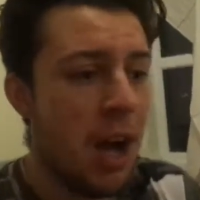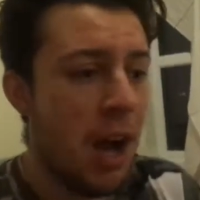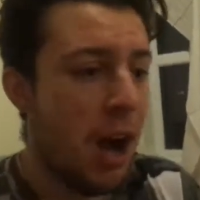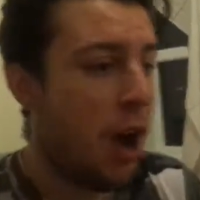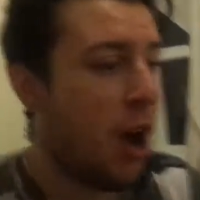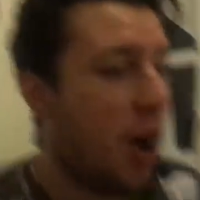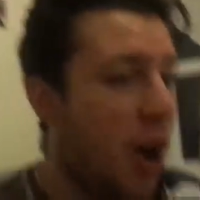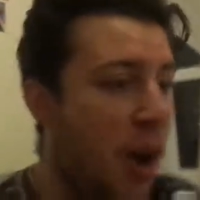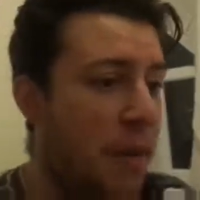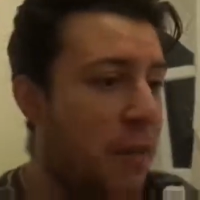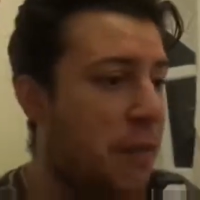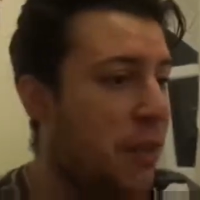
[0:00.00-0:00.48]

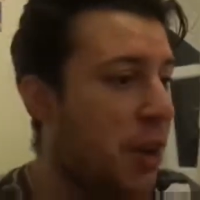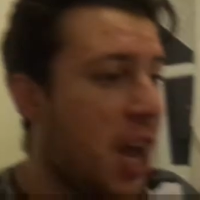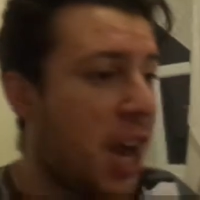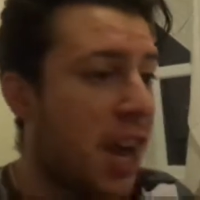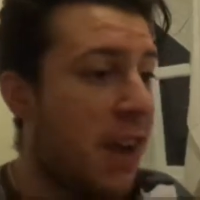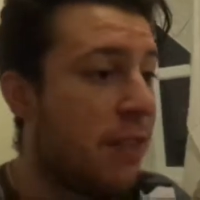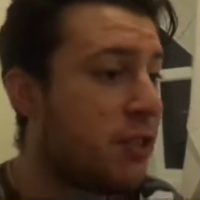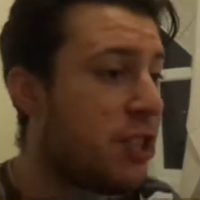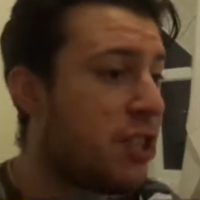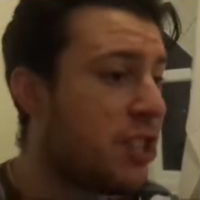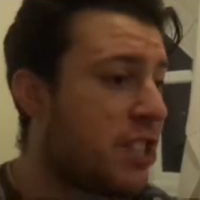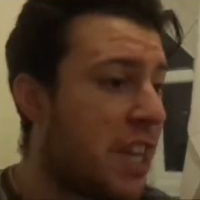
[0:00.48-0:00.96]
oh, I feel like
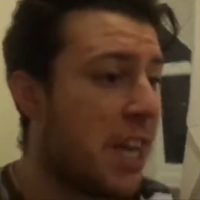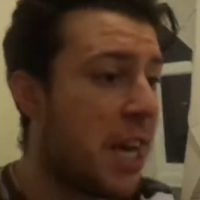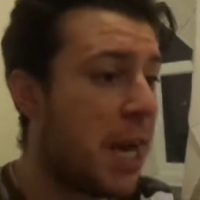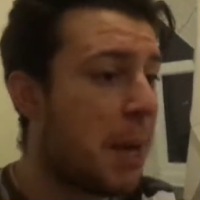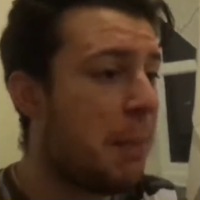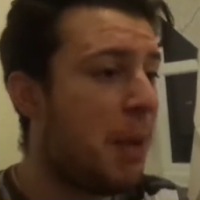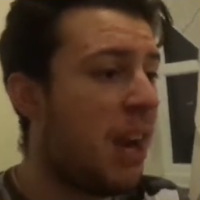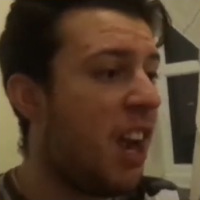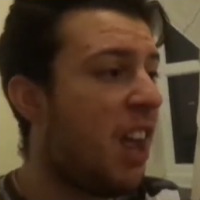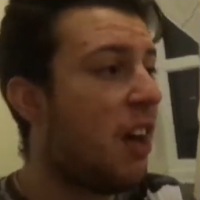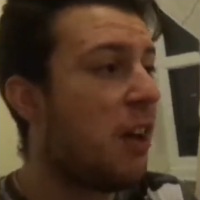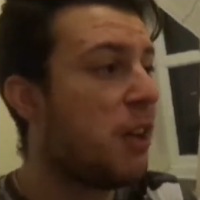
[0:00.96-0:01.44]
I've just taken
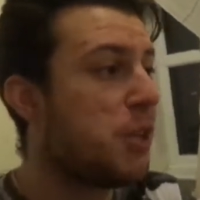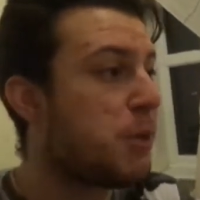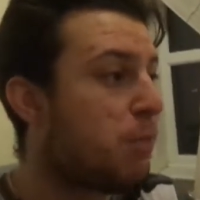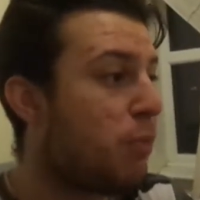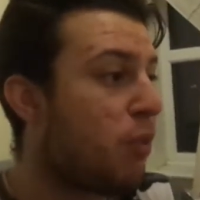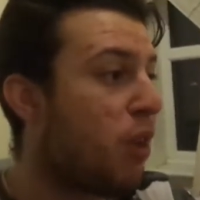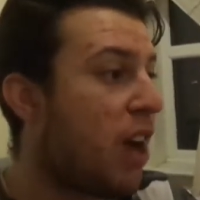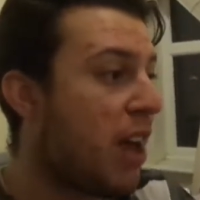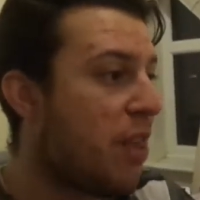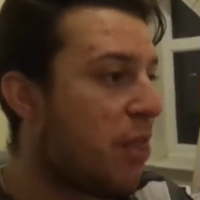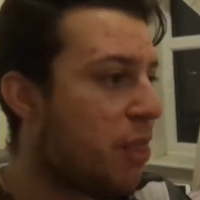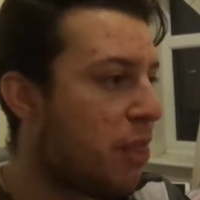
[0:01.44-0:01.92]
my last
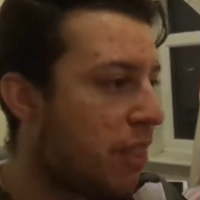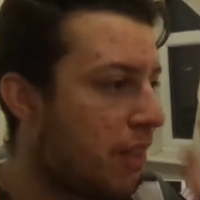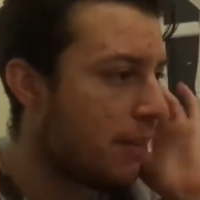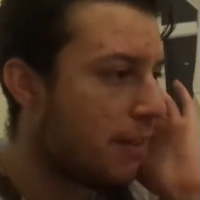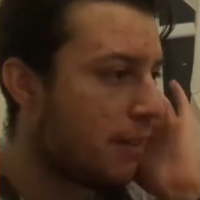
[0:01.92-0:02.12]
breath.